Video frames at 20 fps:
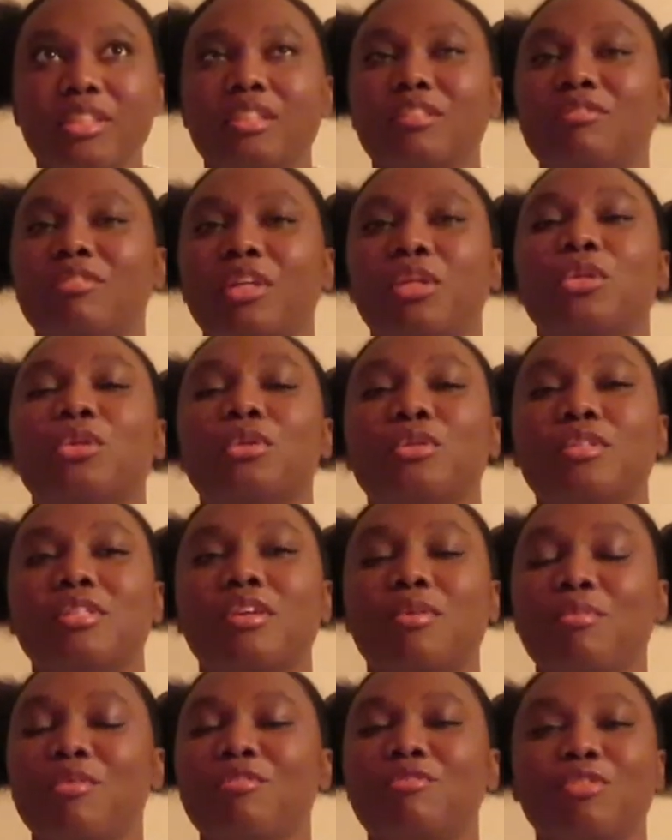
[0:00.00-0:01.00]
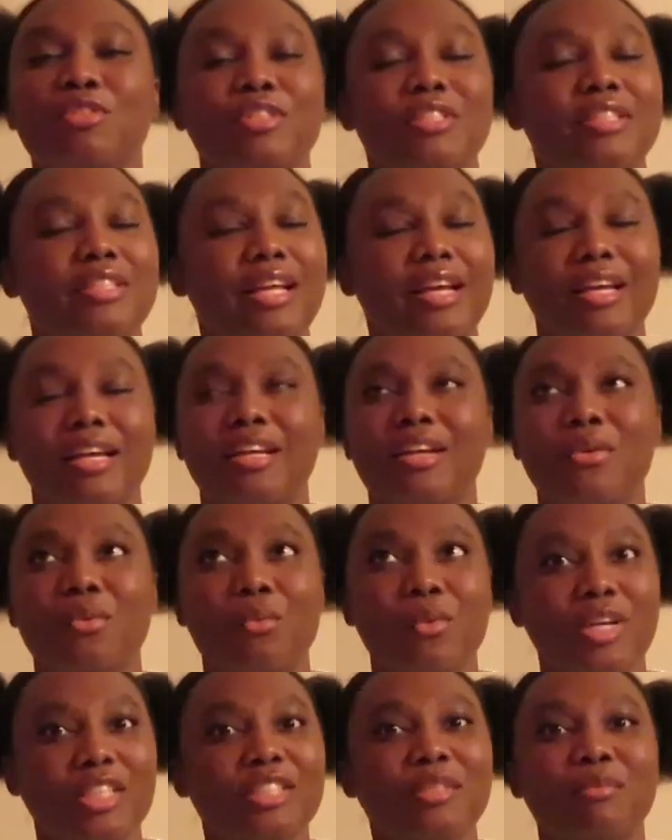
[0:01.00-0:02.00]
even though some of you is not gonna
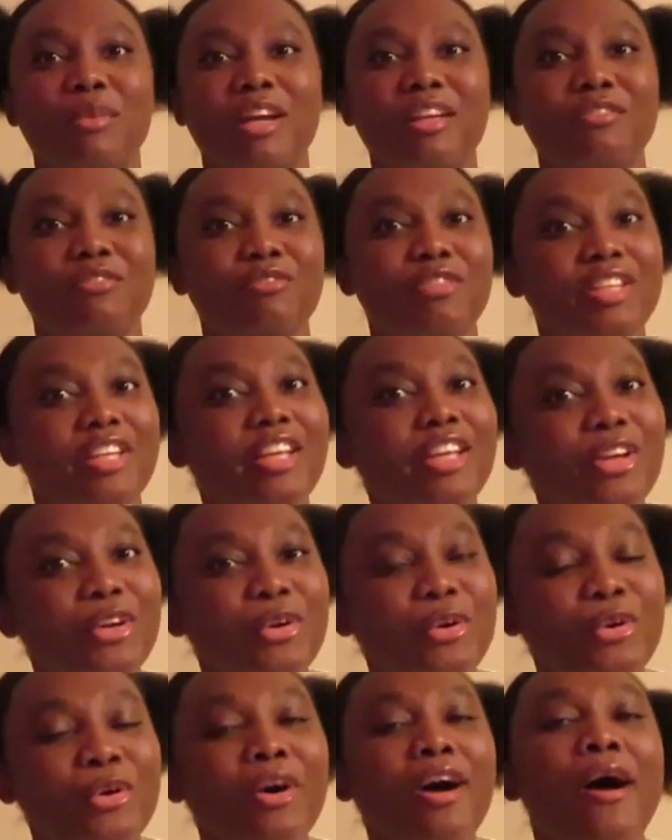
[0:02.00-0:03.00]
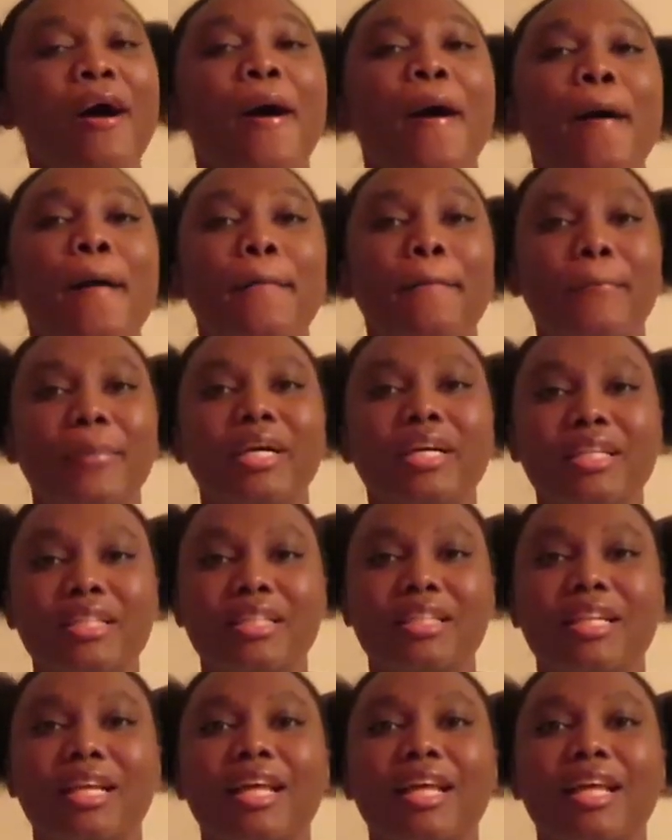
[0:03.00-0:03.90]
watch my video, but